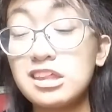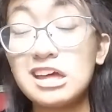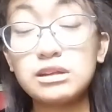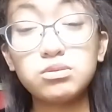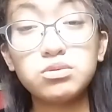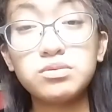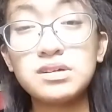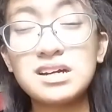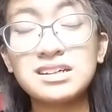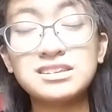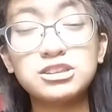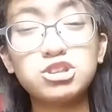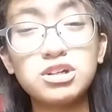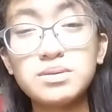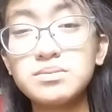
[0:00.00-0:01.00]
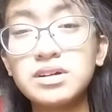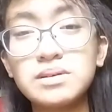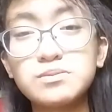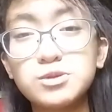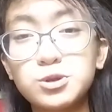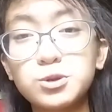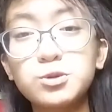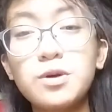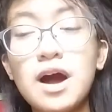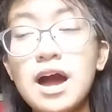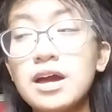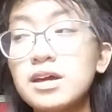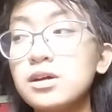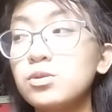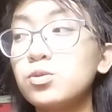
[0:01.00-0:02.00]
That would be a dream come true.
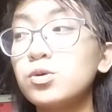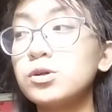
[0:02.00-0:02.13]
I